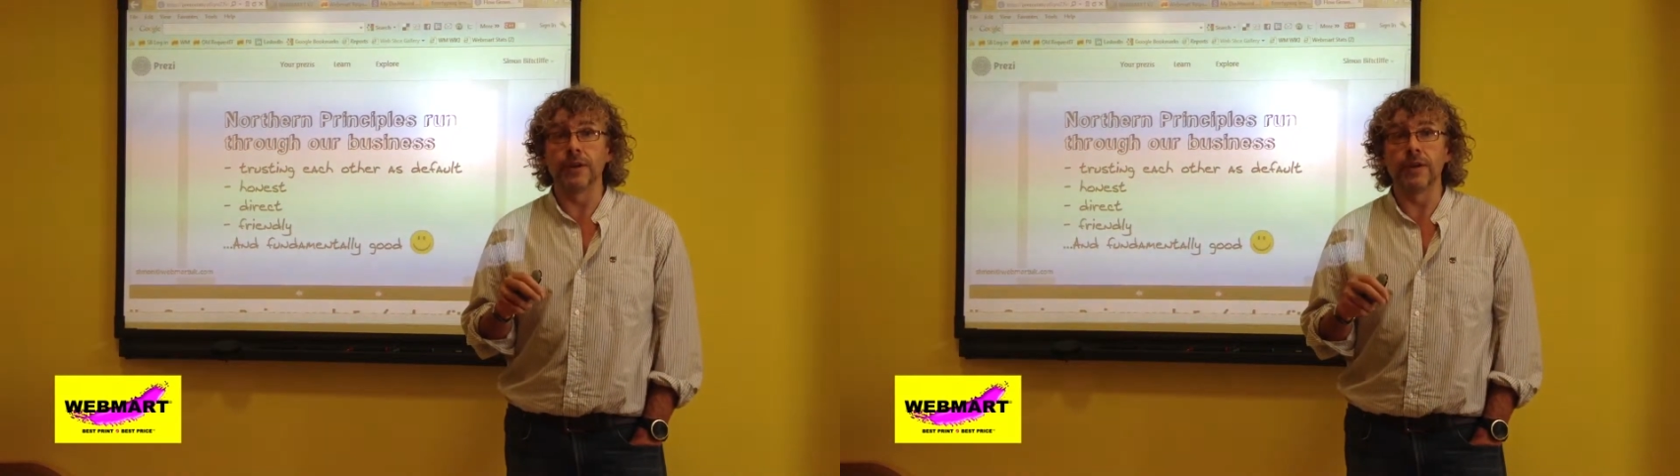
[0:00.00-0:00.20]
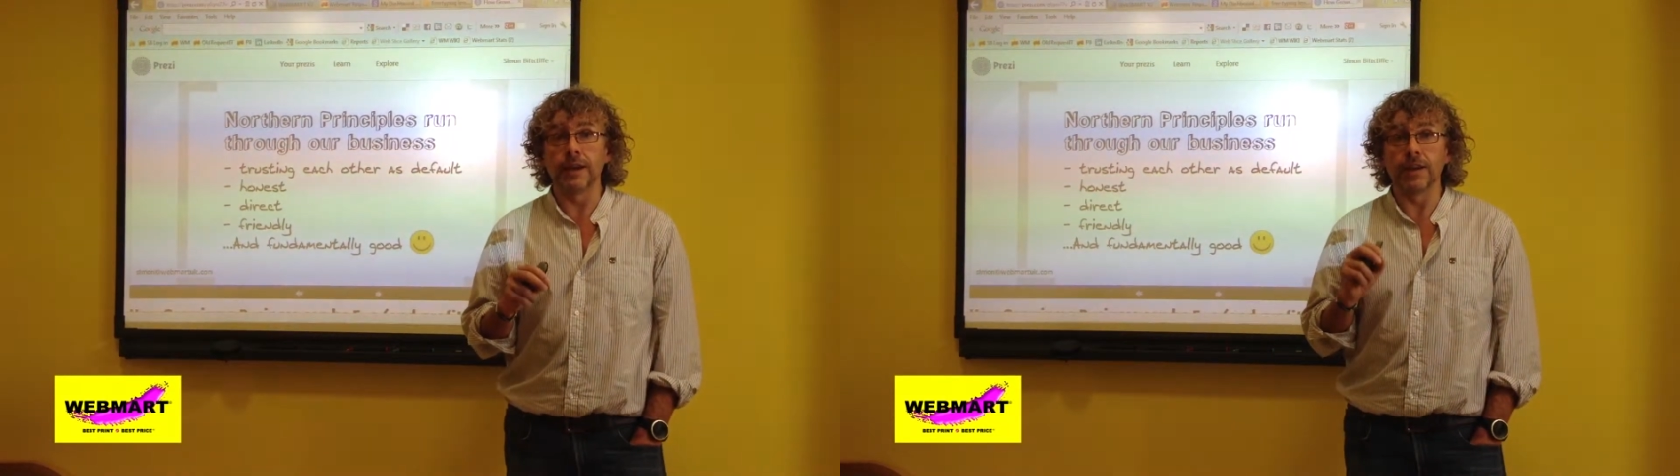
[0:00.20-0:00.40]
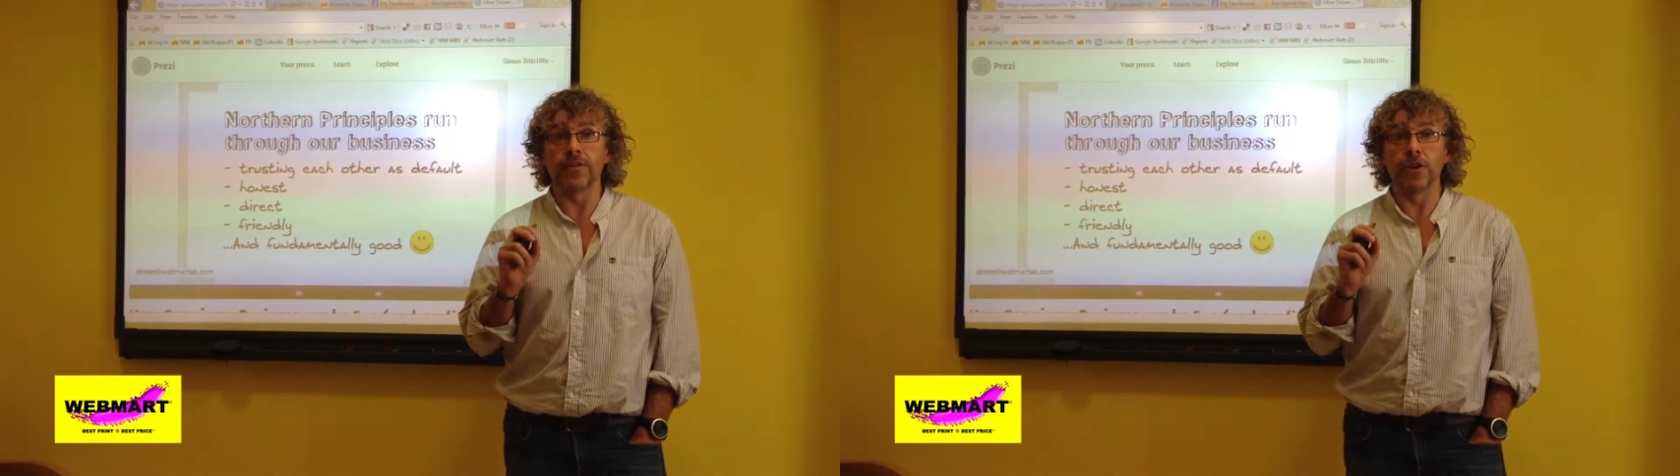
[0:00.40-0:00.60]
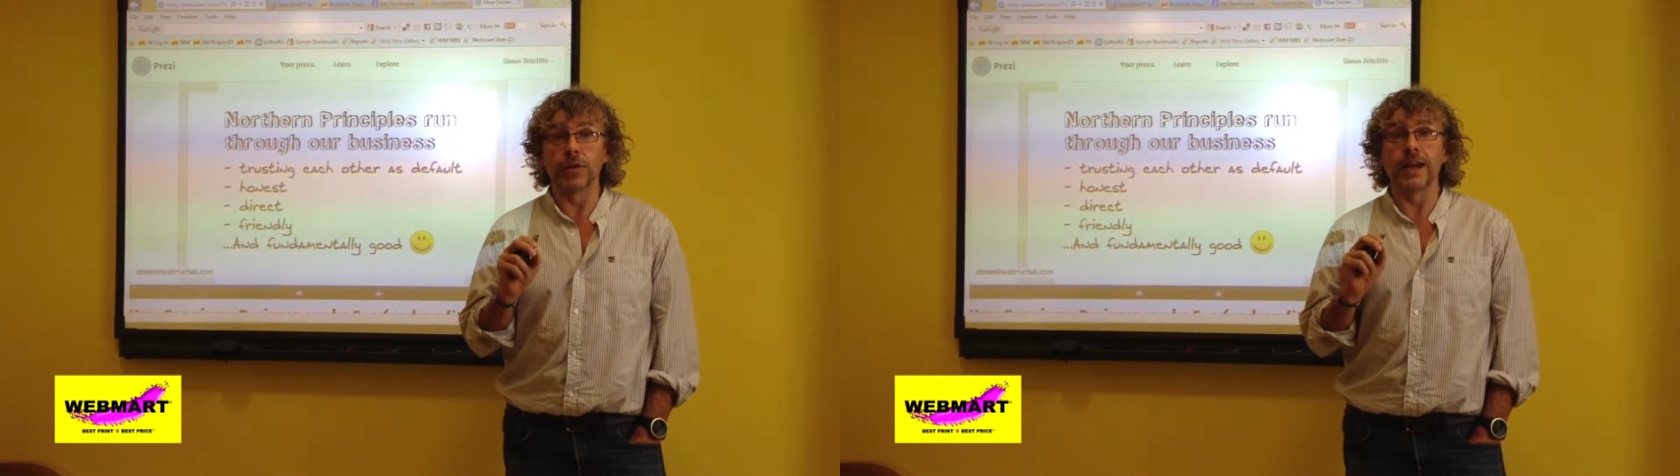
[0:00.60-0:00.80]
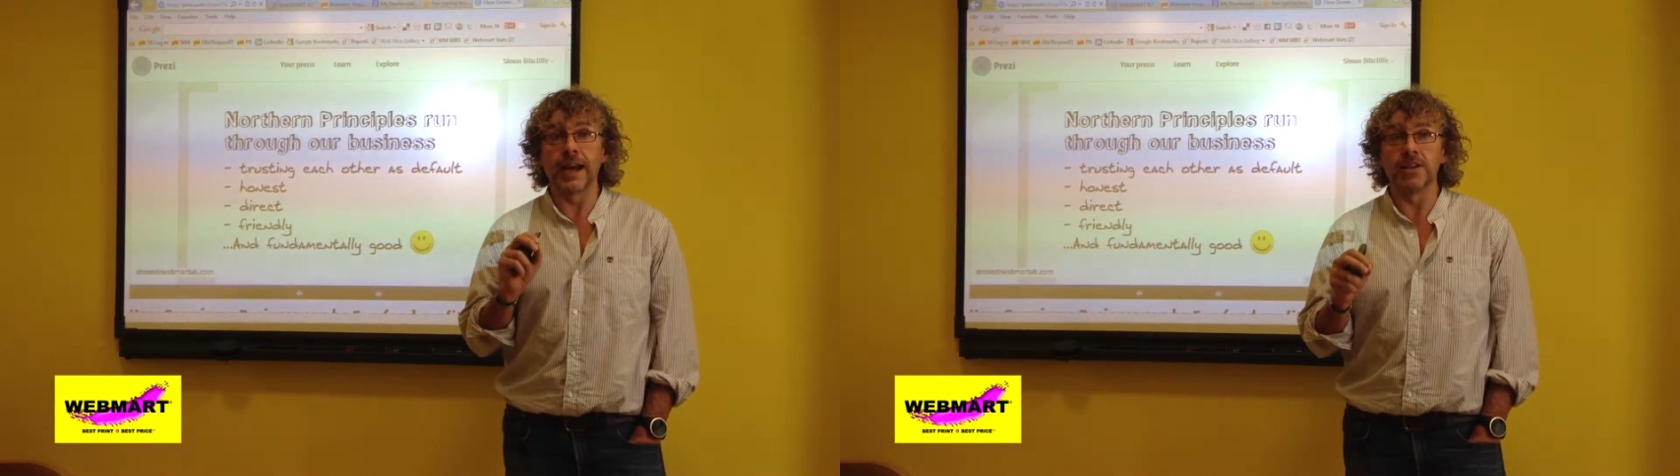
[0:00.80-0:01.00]
the key to
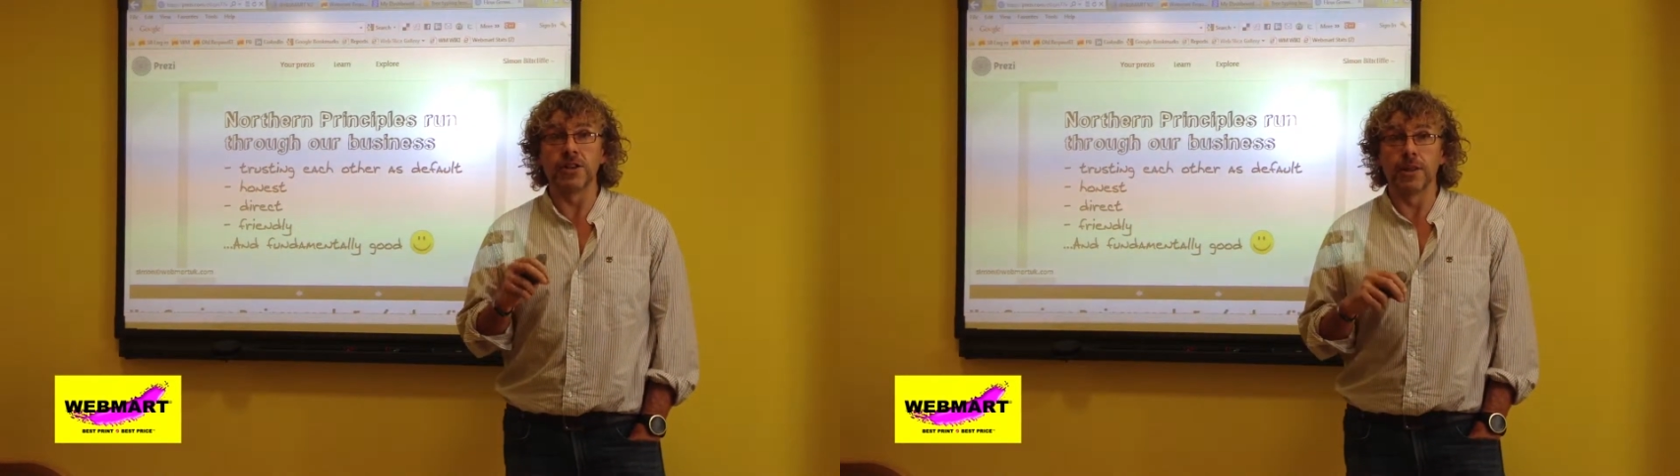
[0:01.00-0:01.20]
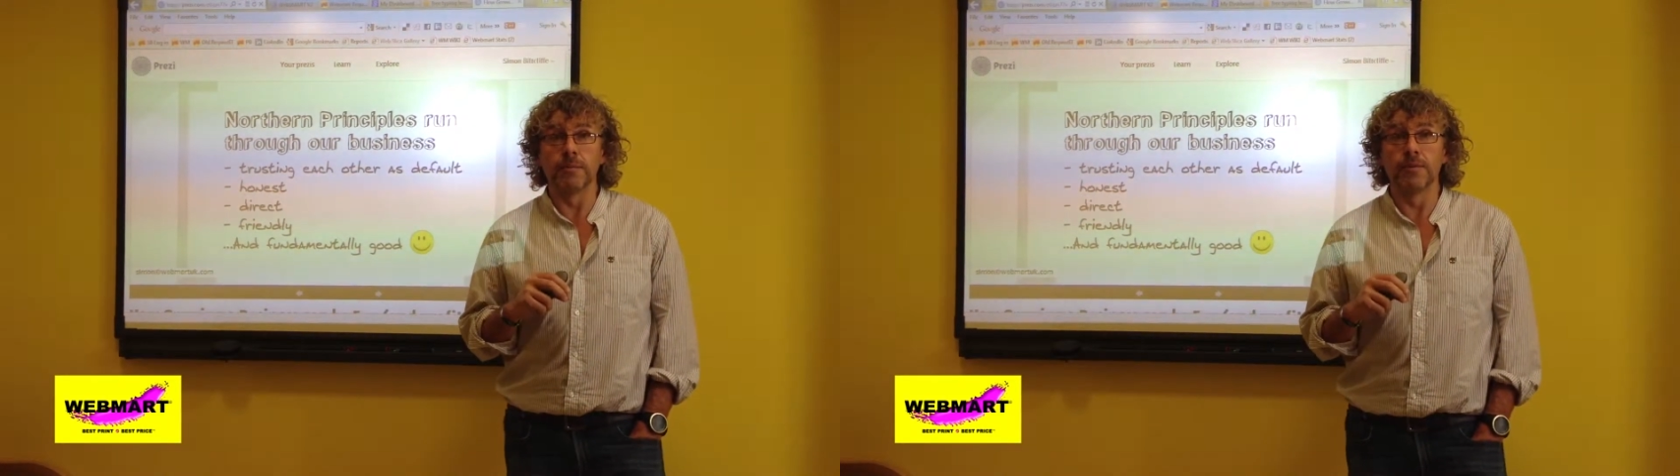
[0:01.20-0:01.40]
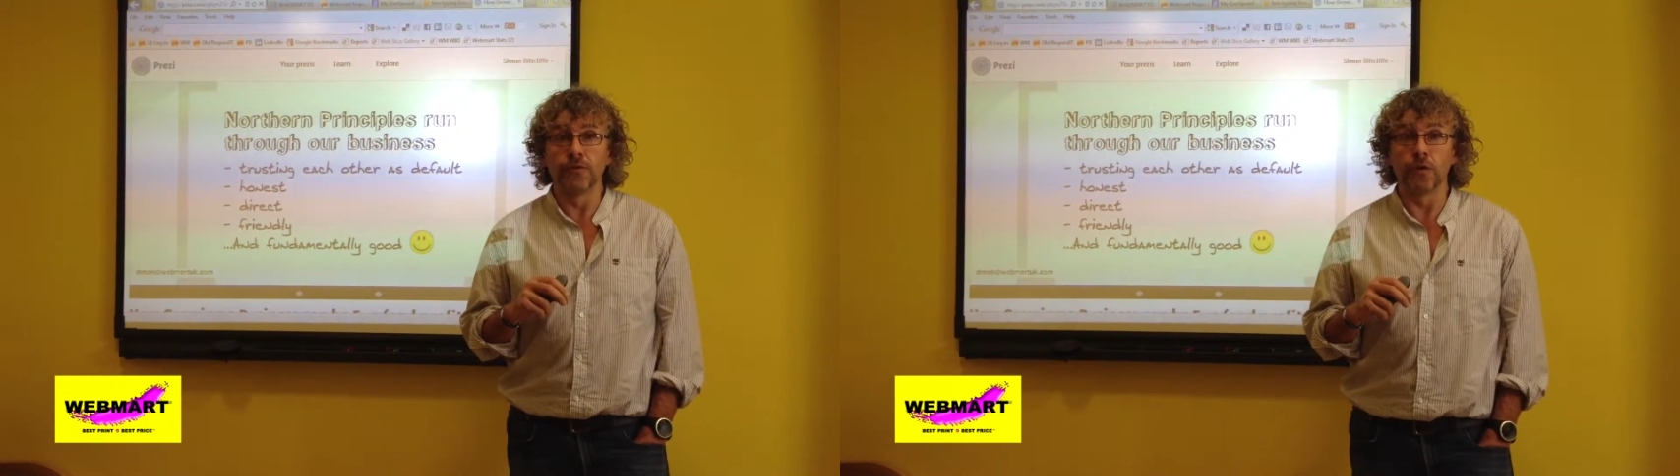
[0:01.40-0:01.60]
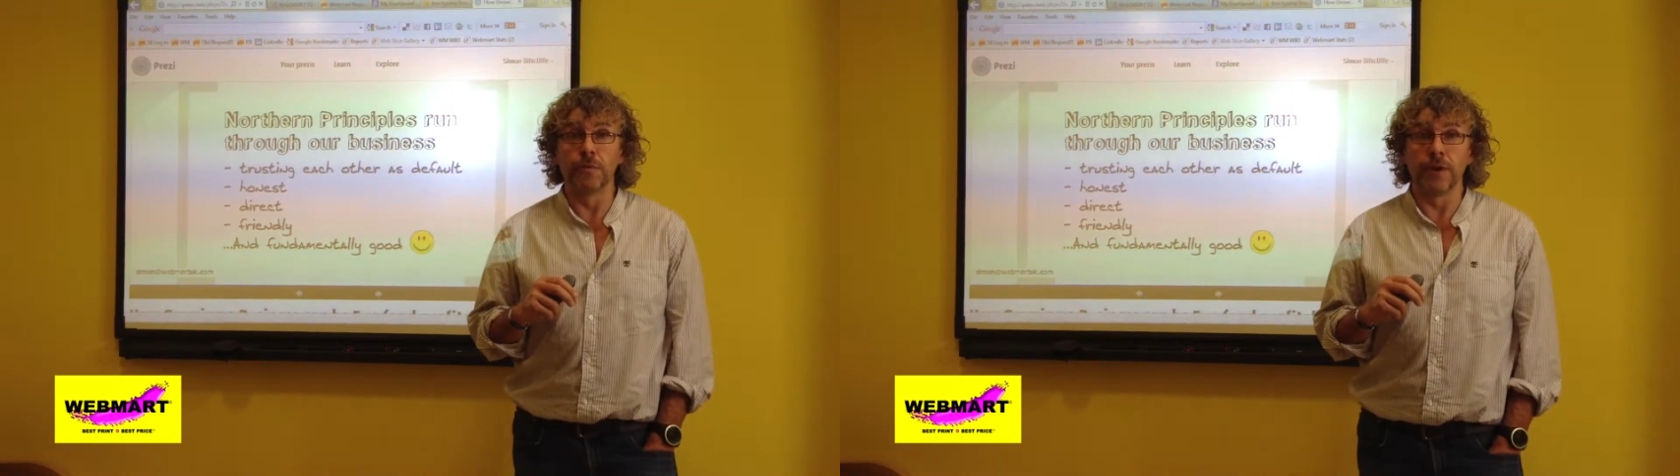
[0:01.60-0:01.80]
it is you're engaging